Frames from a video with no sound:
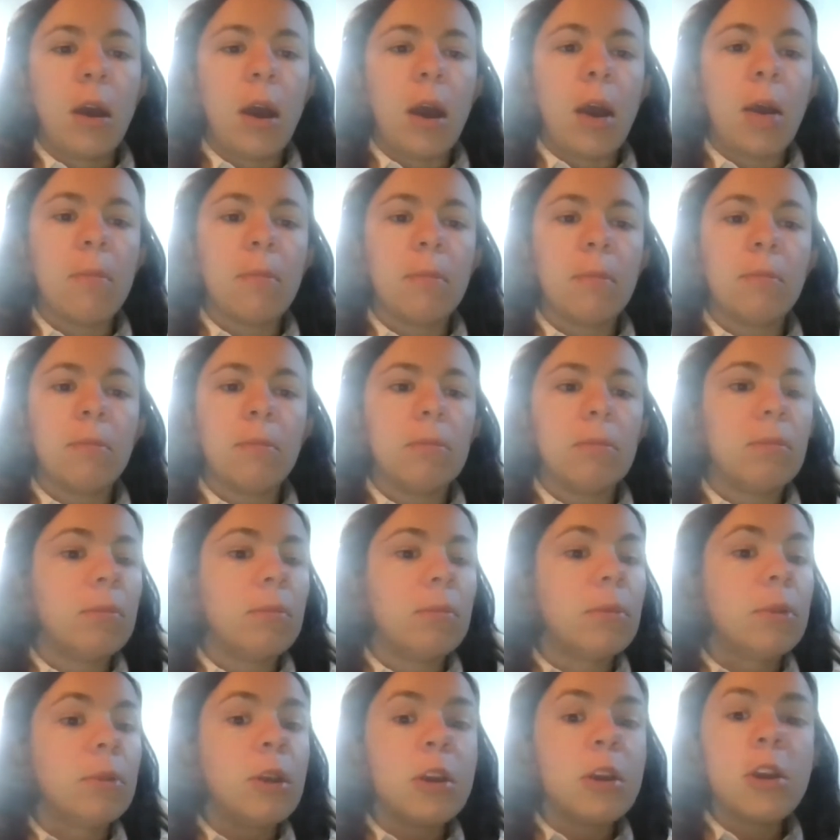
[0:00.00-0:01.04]
the
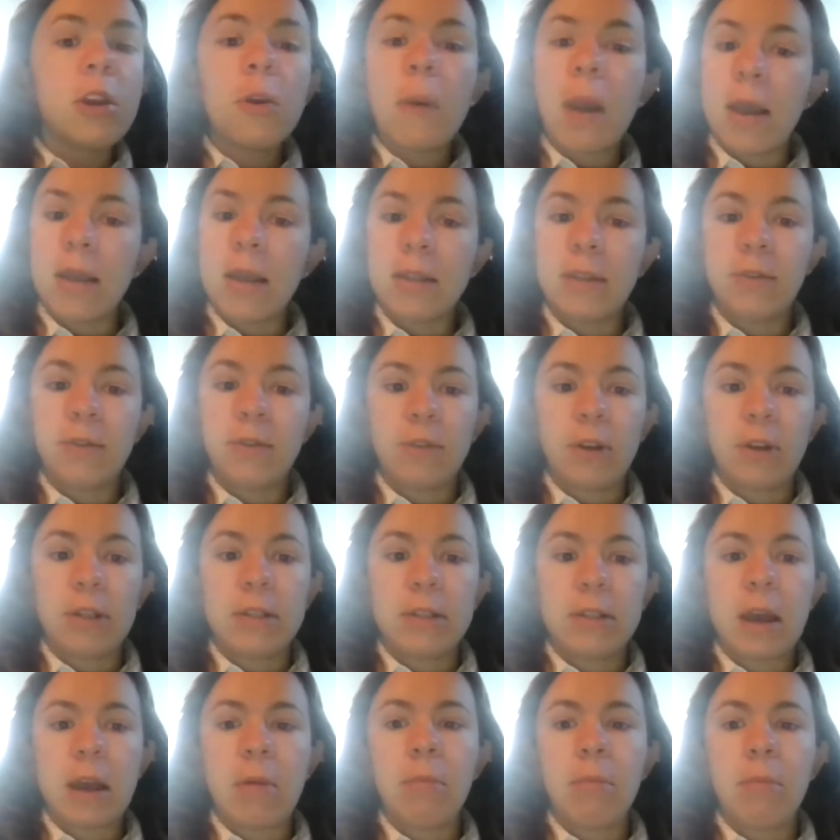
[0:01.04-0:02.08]
US, for
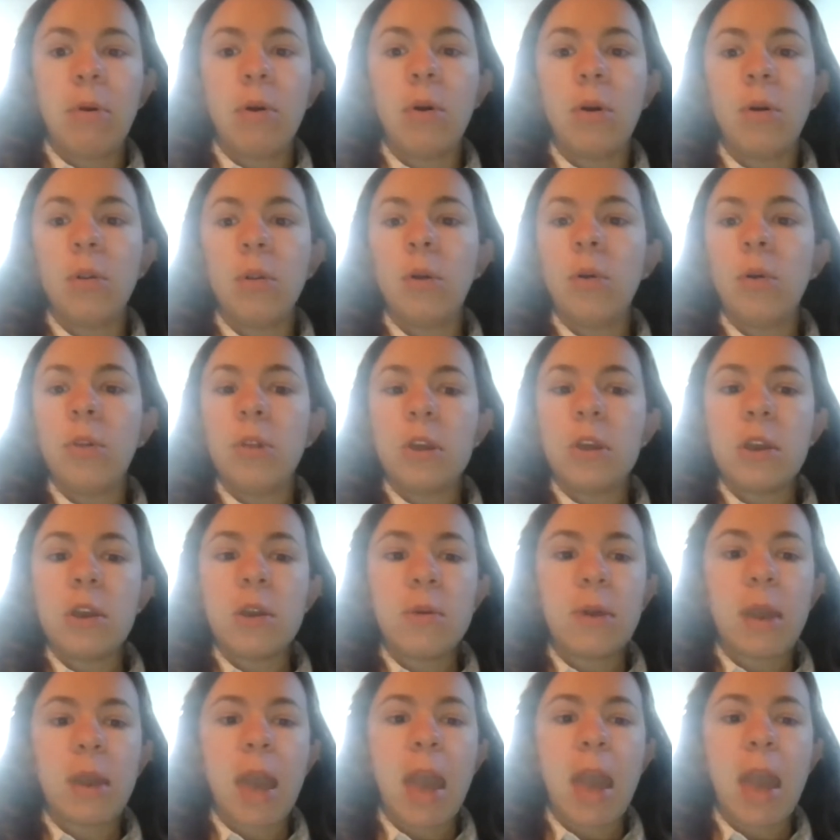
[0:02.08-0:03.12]
example, or the
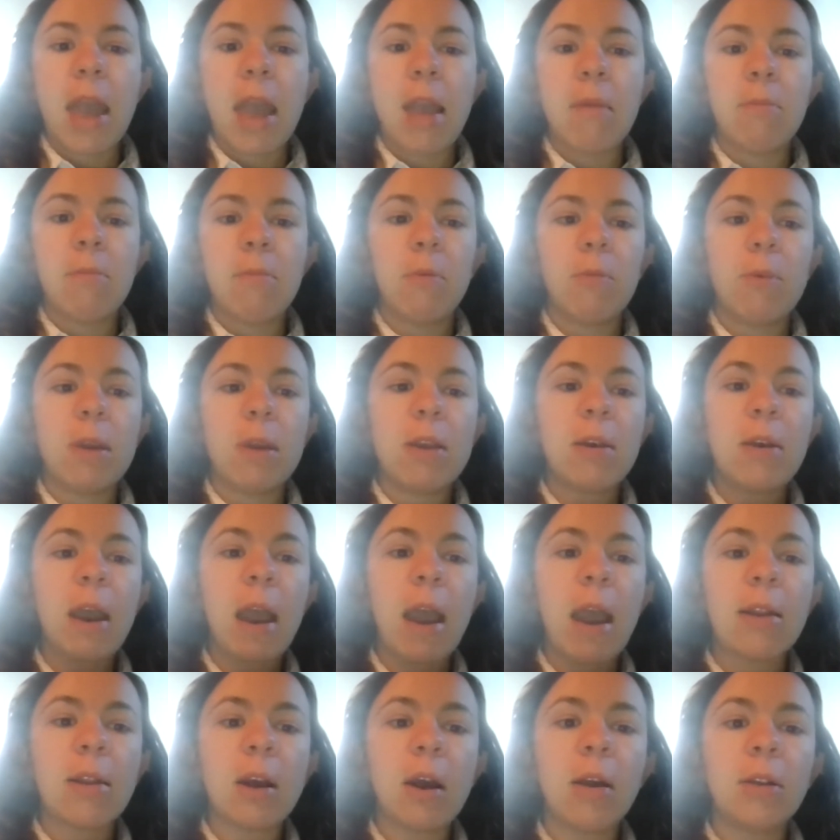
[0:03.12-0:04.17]
UK, but we
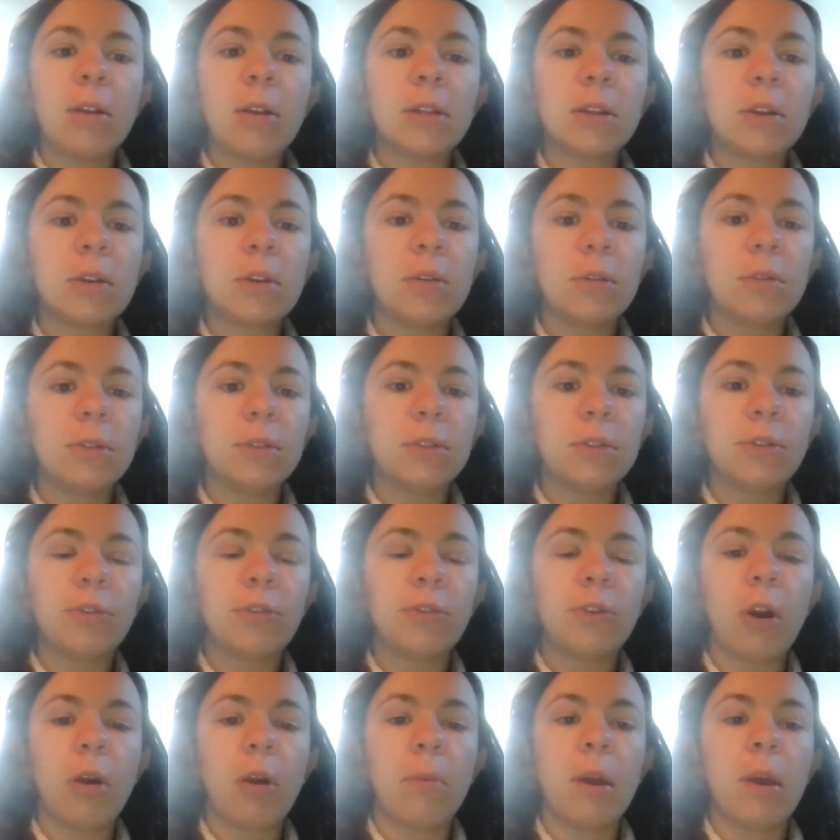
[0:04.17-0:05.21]
had articles
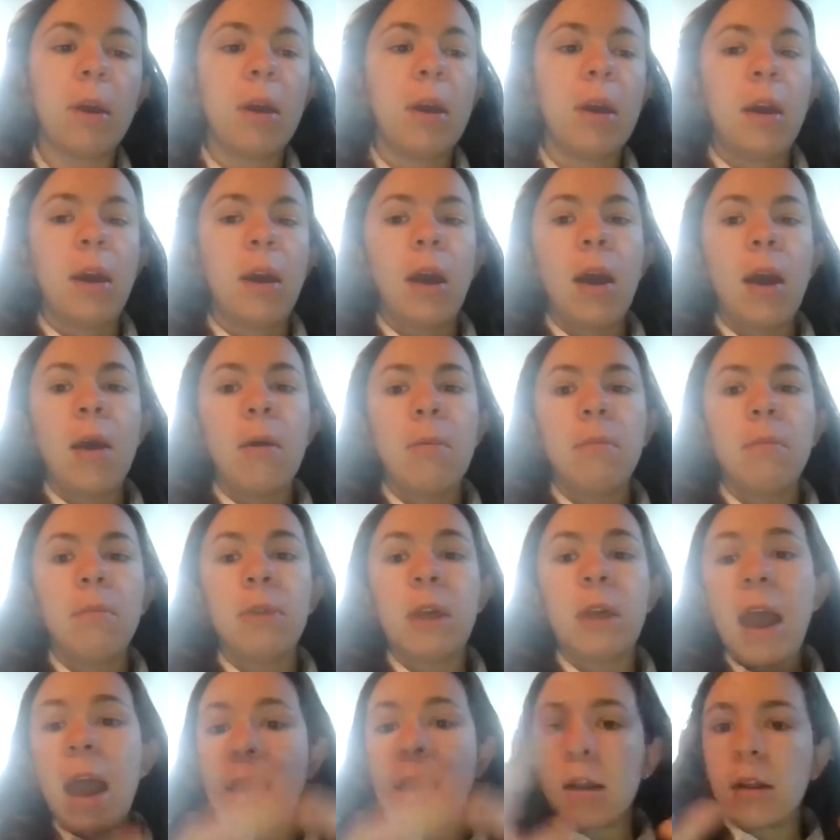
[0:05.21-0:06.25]
from
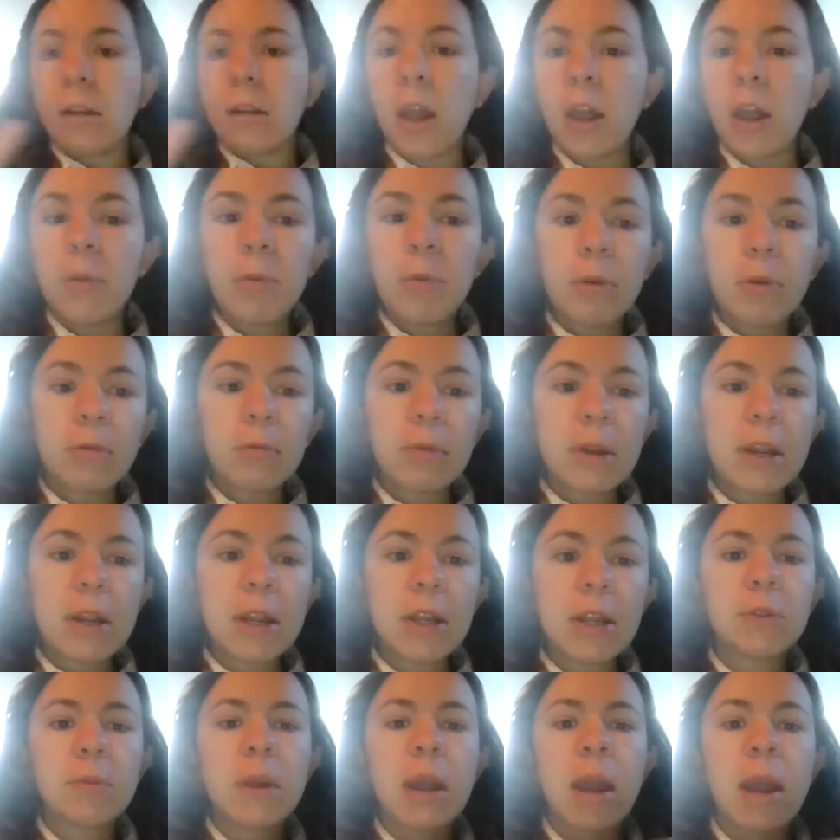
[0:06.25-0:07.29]
that had a global reach.